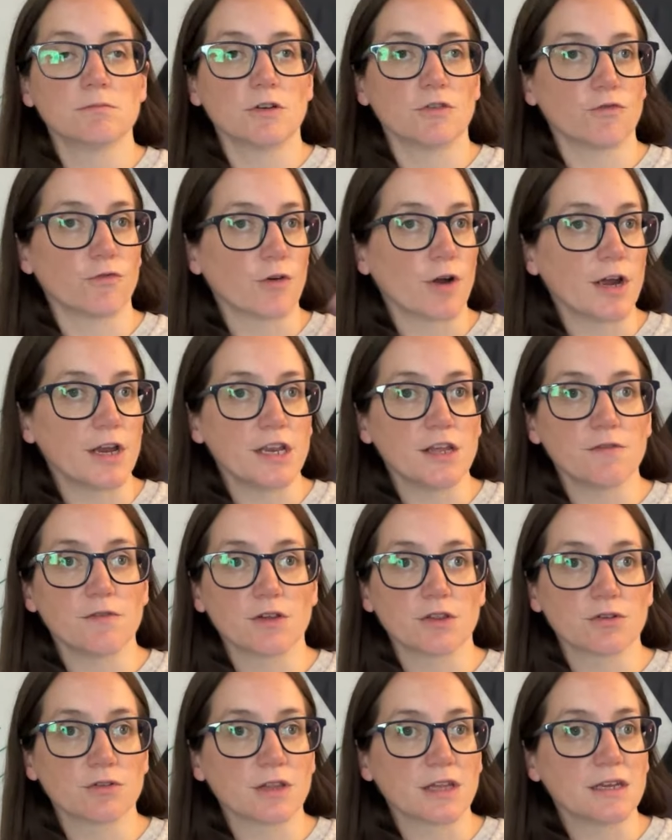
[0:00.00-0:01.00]
a variety of
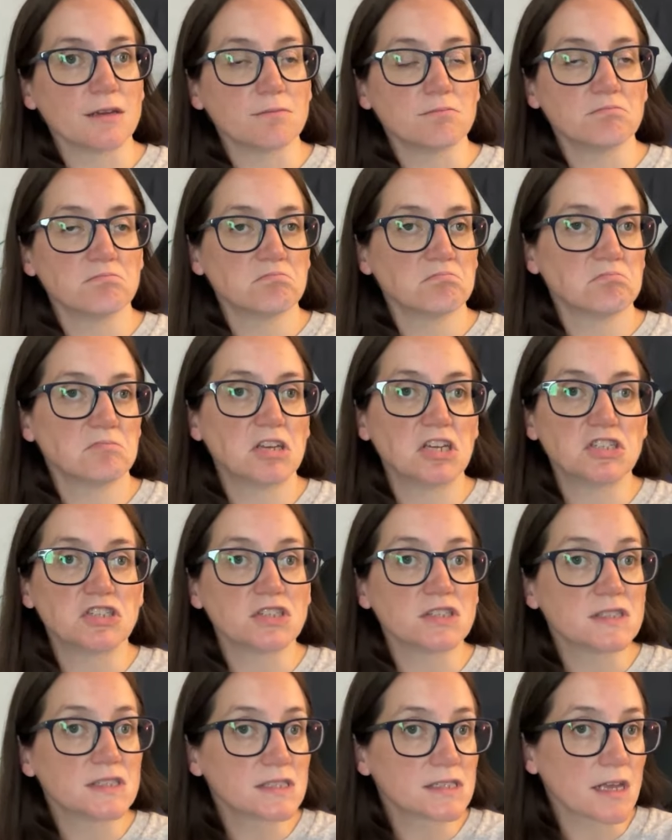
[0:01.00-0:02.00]
other like
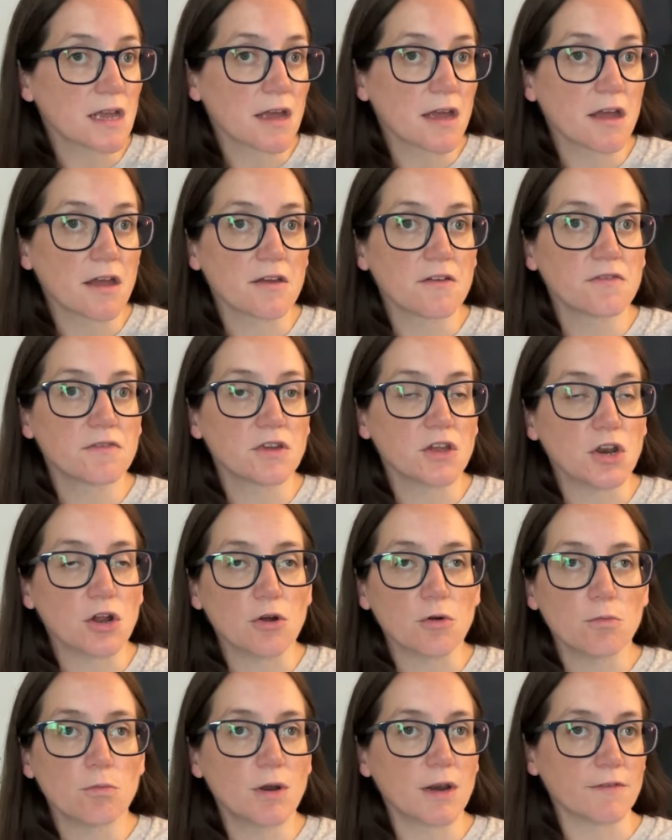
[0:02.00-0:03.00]
kitchen stuff, you
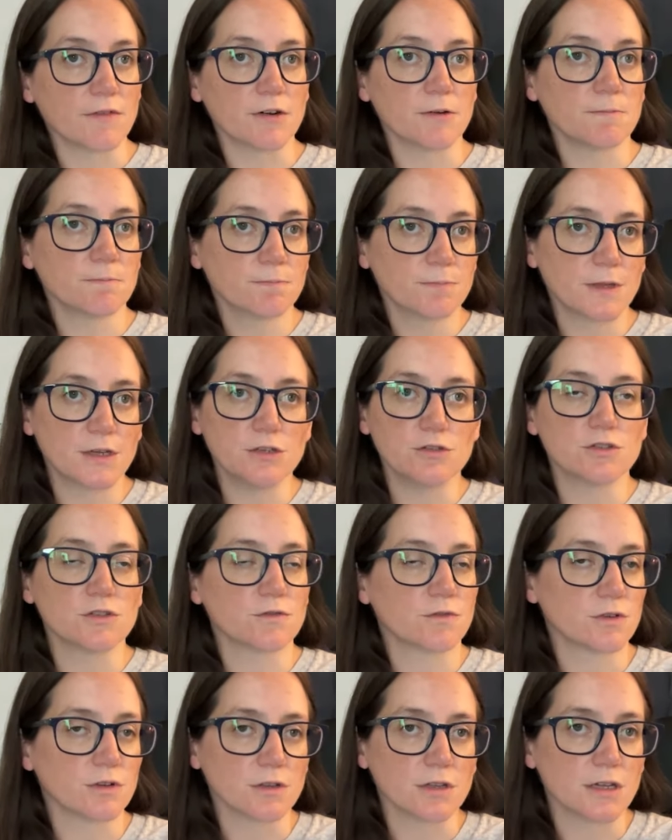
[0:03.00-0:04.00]
know, whatever. I use
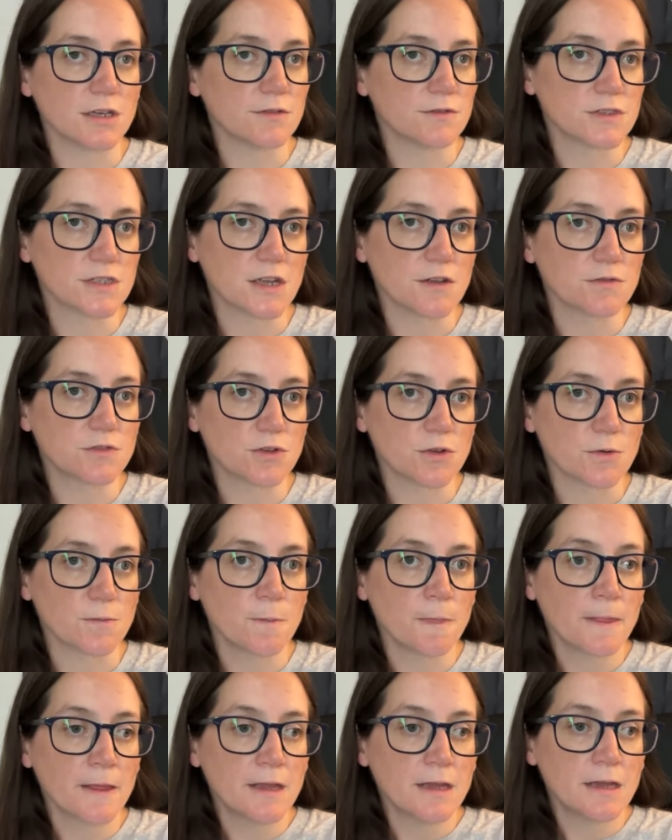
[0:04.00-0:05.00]
it for a lot of stuff. So
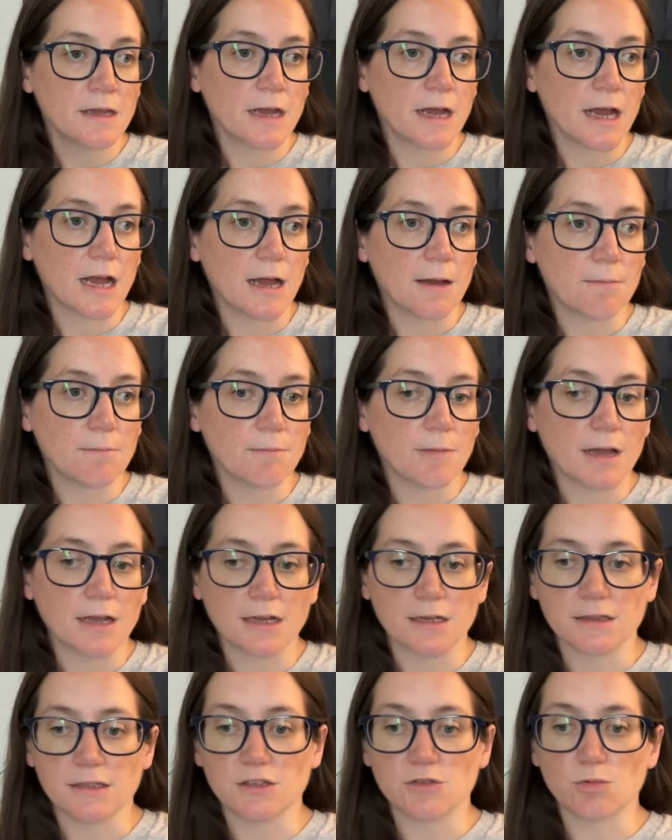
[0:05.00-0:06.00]
Um, I
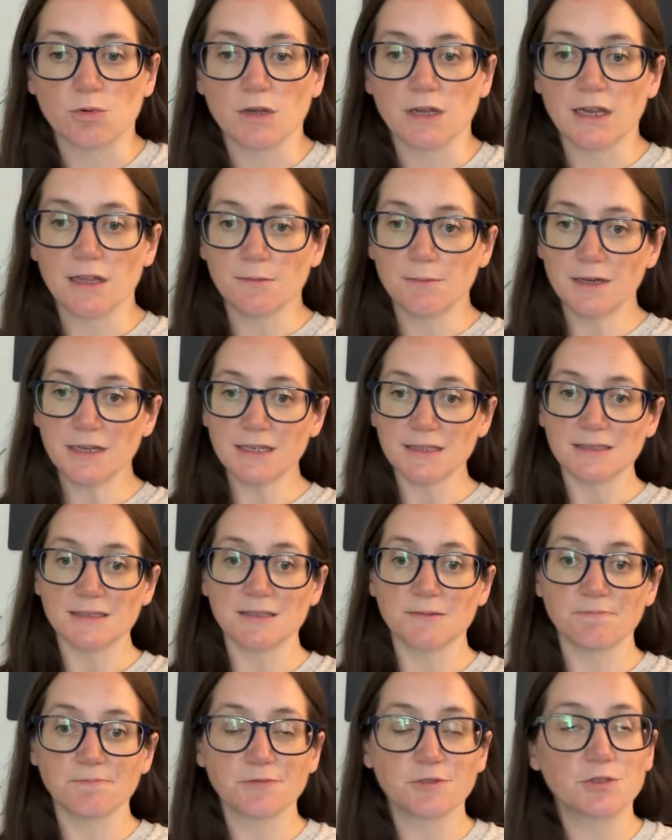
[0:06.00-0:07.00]
got these one gallon
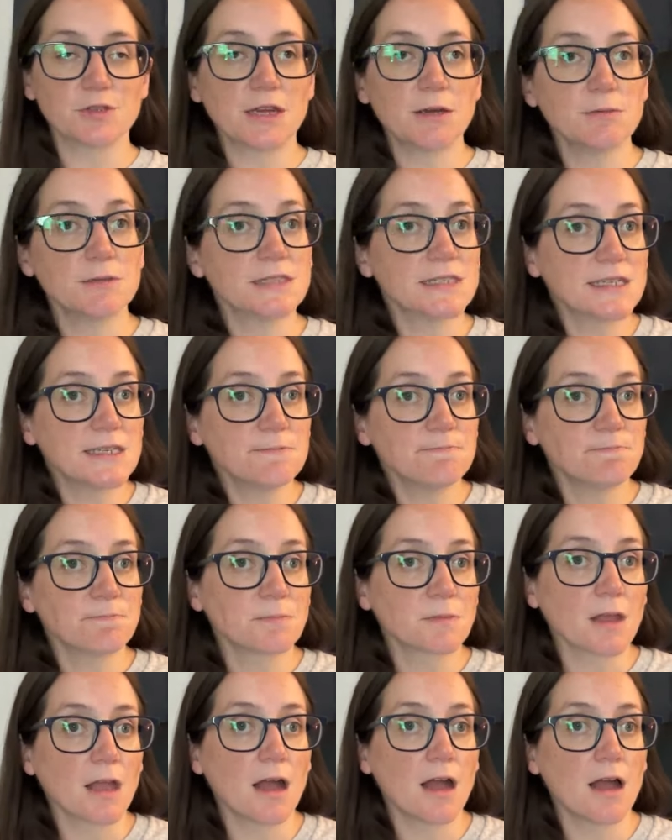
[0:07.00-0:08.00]
buckets. So that was it.
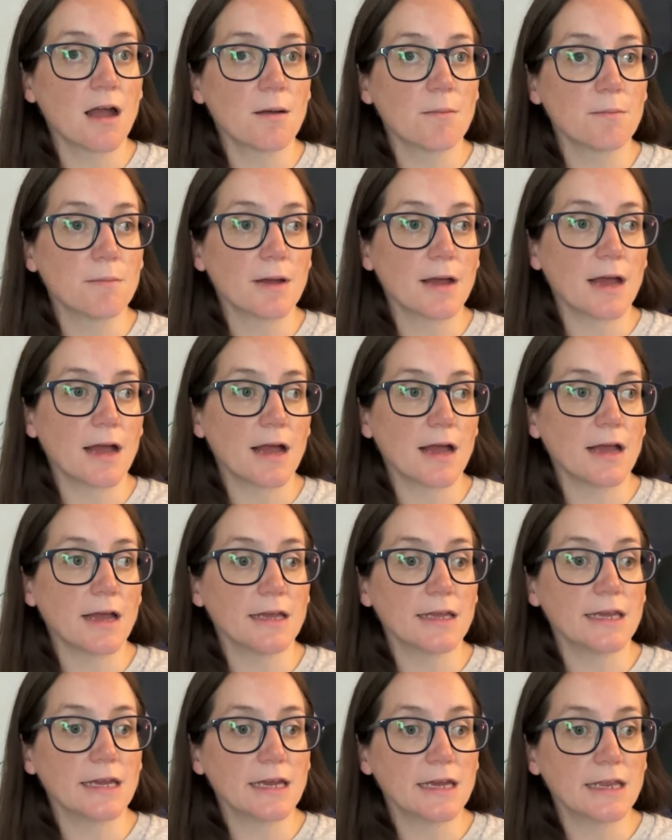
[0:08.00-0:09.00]
Um,
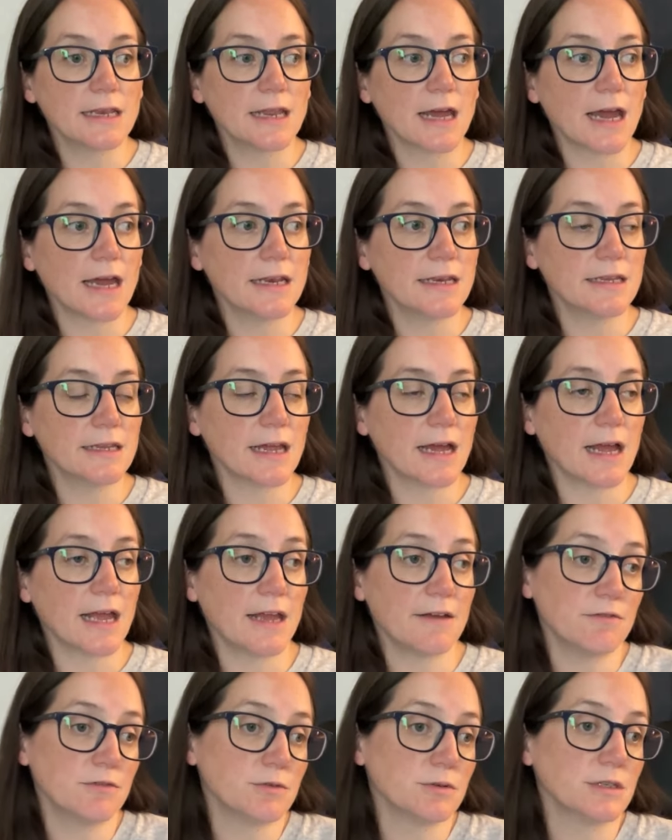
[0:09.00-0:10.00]
again, I, I
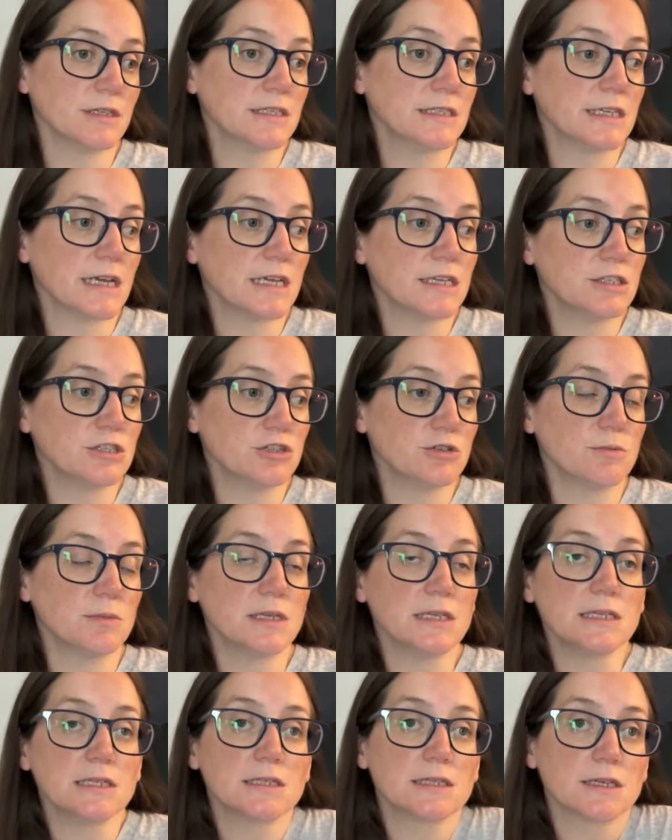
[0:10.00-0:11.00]
haven't really done too
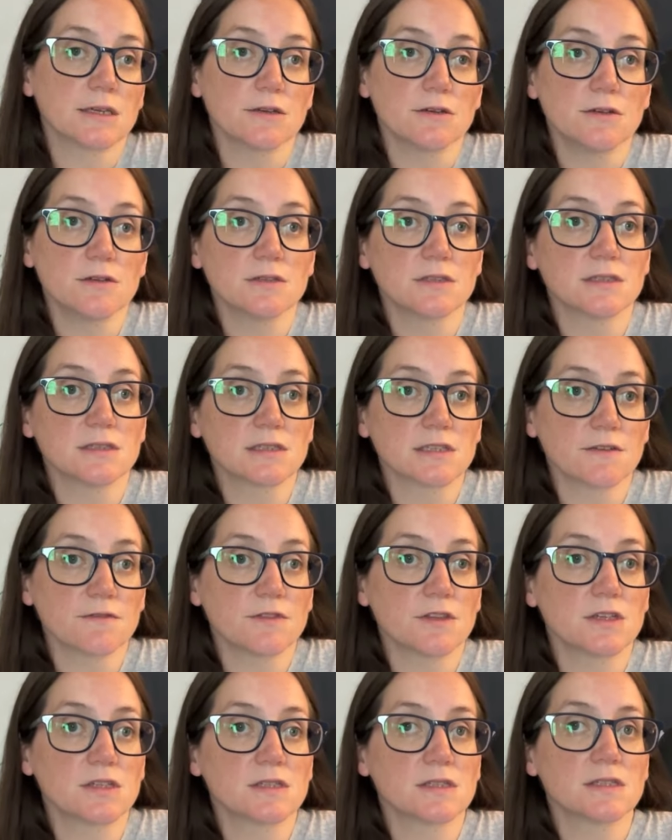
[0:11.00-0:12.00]
many skills and stuff
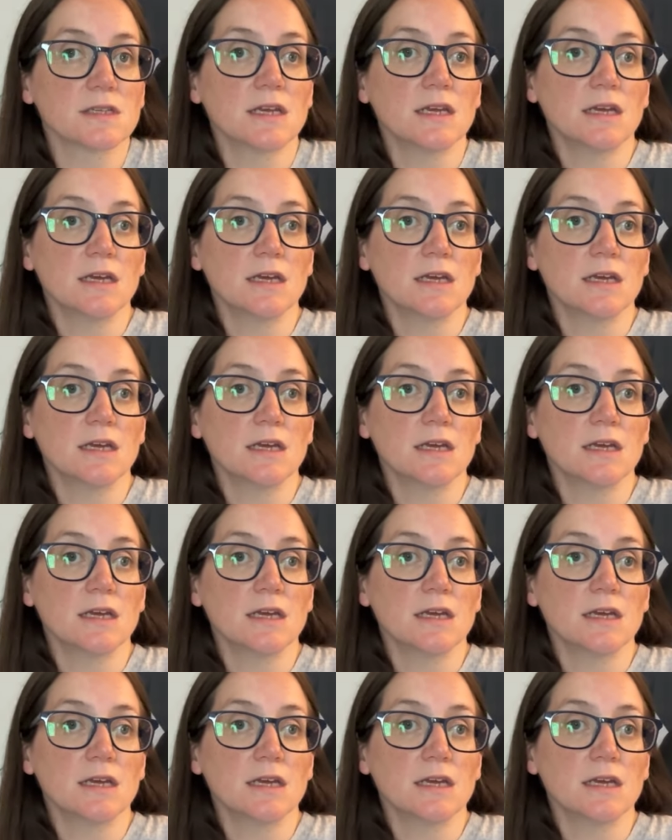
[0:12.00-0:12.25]
this